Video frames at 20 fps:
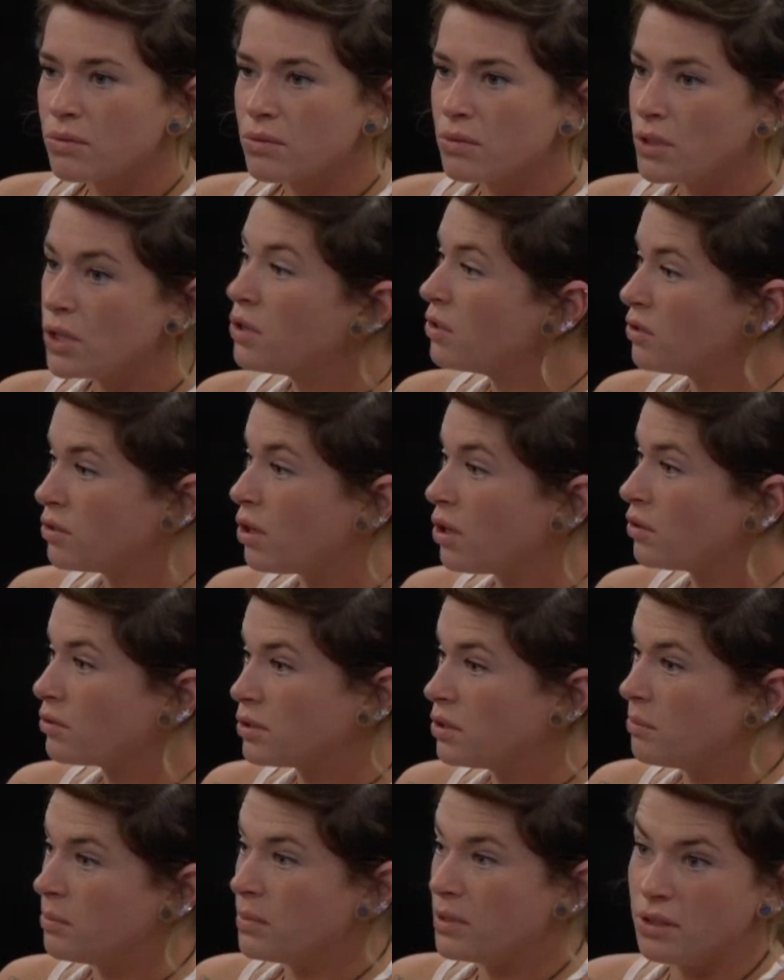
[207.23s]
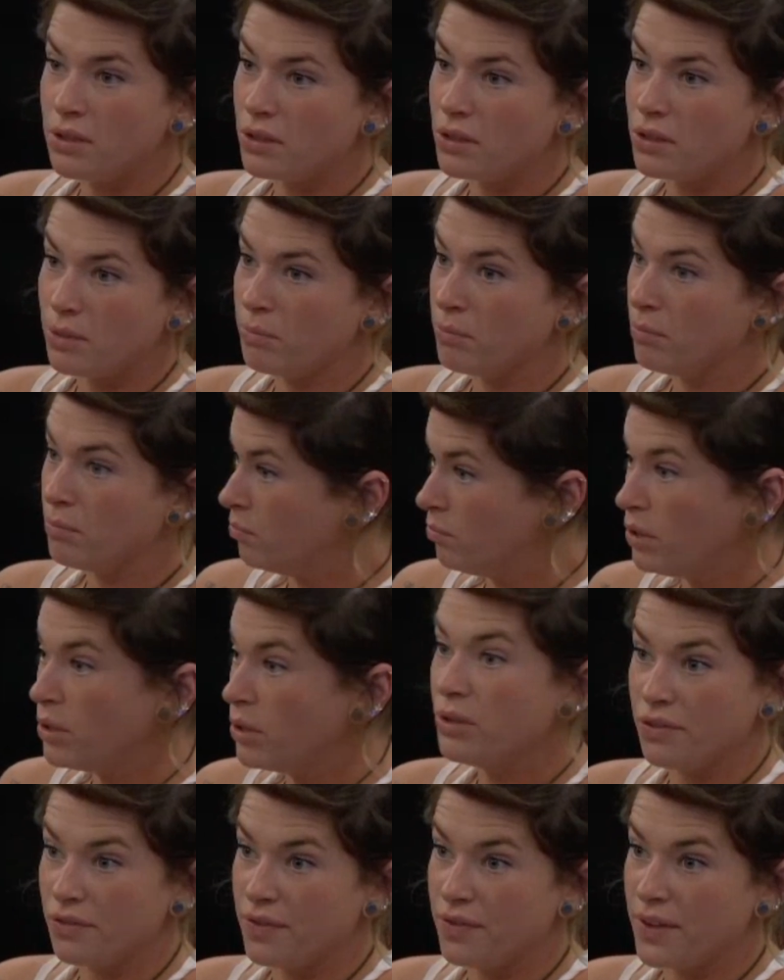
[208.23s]
You can talk to me till you're blue
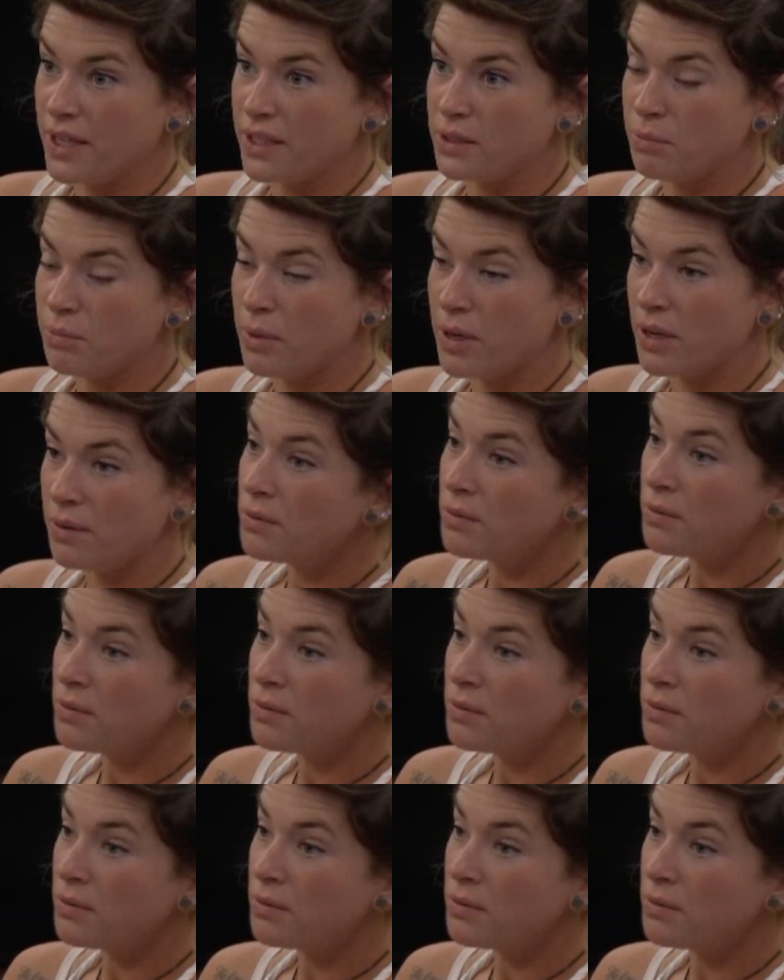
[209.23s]
in the face, but